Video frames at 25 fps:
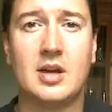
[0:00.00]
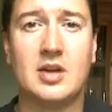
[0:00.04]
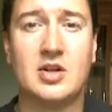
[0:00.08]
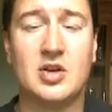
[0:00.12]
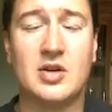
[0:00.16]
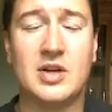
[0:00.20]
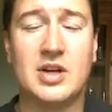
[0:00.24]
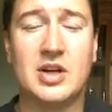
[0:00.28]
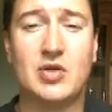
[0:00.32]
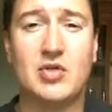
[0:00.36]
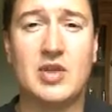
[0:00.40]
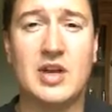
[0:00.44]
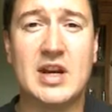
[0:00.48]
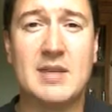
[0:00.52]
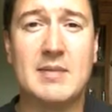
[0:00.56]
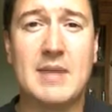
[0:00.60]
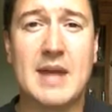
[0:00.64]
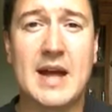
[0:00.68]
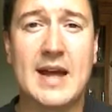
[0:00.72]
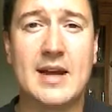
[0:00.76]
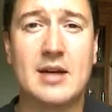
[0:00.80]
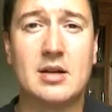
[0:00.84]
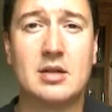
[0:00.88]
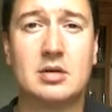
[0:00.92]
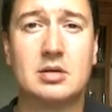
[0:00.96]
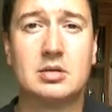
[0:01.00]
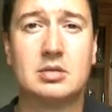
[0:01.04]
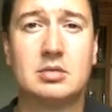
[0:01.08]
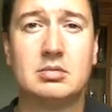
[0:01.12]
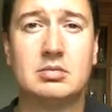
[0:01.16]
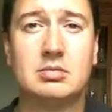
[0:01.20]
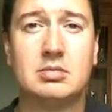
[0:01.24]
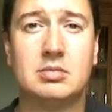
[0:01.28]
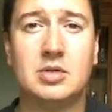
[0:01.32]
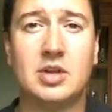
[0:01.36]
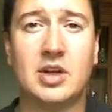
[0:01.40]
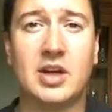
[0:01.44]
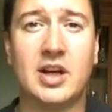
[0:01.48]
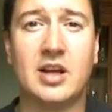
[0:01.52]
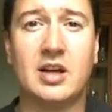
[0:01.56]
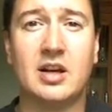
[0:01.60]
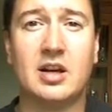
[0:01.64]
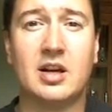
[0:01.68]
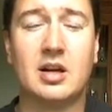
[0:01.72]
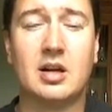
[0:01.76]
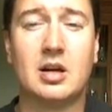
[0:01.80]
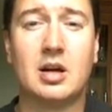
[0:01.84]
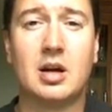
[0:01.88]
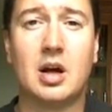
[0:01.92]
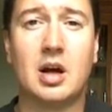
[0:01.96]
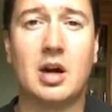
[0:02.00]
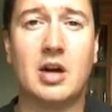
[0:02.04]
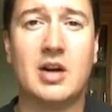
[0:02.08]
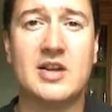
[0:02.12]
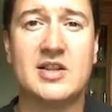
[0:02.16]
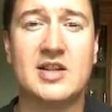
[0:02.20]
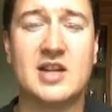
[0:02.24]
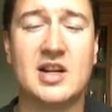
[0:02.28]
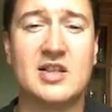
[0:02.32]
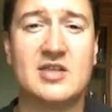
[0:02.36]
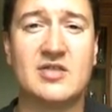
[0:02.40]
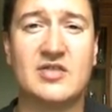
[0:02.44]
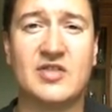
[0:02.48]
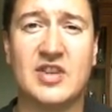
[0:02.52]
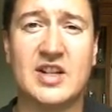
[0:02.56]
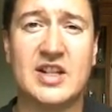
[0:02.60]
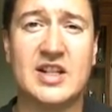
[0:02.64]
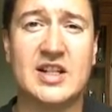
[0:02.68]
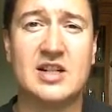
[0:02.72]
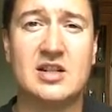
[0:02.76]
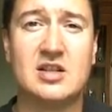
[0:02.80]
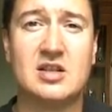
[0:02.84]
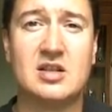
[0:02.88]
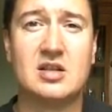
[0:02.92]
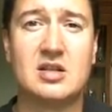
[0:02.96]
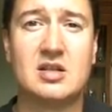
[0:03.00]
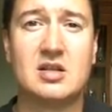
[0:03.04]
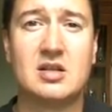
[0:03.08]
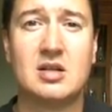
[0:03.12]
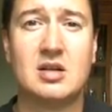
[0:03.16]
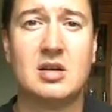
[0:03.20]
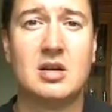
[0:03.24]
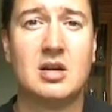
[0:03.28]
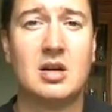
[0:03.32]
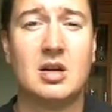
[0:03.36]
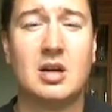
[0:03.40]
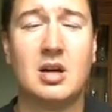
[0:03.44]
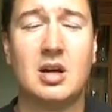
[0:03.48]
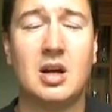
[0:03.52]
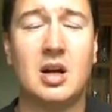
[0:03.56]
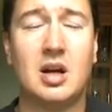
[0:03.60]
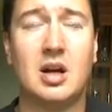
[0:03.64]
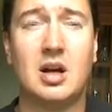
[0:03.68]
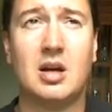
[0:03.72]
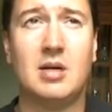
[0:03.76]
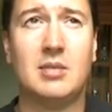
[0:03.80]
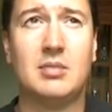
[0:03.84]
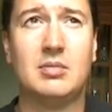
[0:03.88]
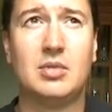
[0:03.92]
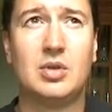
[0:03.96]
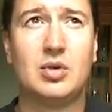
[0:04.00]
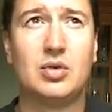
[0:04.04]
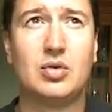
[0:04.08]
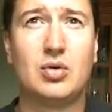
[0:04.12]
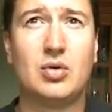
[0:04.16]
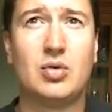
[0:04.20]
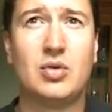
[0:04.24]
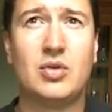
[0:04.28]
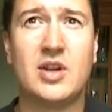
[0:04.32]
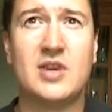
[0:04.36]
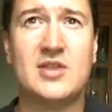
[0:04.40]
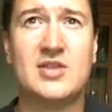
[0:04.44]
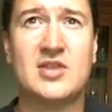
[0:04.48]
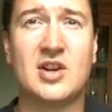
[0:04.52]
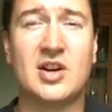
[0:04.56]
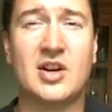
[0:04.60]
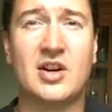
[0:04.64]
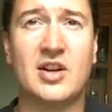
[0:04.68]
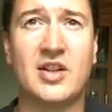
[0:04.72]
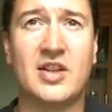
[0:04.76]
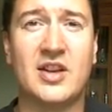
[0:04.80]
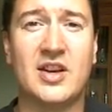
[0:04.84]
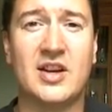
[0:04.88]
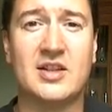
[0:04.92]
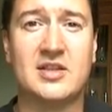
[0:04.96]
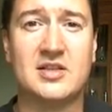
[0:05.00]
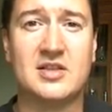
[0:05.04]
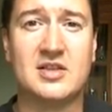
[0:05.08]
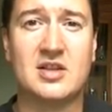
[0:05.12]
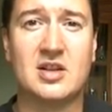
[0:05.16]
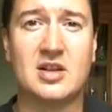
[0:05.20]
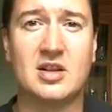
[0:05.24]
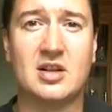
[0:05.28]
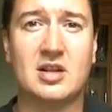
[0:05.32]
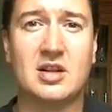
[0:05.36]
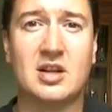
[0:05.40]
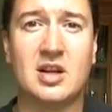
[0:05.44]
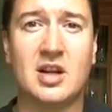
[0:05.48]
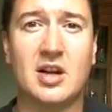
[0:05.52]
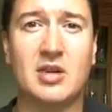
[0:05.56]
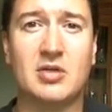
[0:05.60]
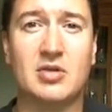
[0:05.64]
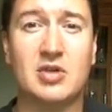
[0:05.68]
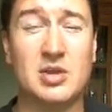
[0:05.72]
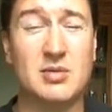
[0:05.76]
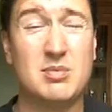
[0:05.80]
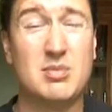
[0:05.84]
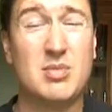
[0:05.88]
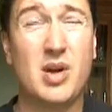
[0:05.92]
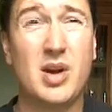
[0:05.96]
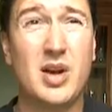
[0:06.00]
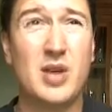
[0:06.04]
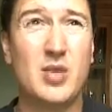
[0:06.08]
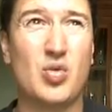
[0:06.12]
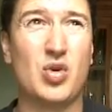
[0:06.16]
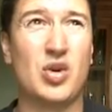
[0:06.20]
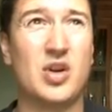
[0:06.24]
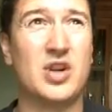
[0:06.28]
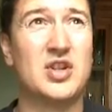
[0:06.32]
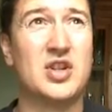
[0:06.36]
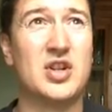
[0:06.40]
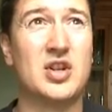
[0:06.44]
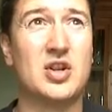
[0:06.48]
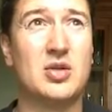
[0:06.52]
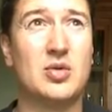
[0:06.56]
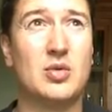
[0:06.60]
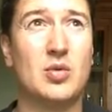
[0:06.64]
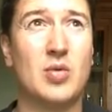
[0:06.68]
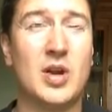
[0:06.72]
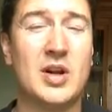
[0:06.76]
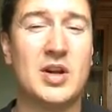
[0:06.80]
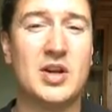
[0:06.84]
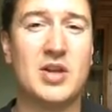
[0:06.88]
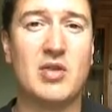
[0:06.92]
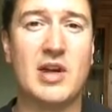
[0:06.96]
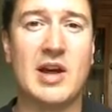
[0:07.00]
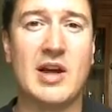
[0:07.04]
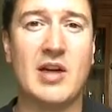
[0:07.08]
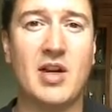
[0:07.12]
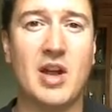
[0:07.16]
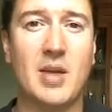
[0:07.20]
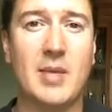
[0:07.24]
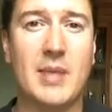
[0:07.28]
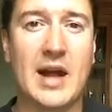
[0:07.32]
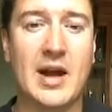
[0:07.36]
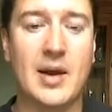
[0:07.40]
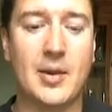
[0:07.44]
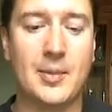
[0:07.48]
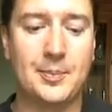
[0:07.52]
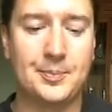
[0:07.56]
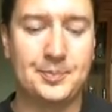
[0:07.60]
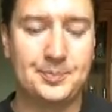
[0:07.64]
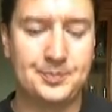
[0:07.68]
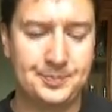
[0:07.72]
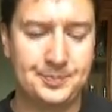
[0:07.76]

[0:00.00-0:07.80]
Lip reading: doing your email, looking at RSS feeds, all those kind of things that you might want to do when you're out and about.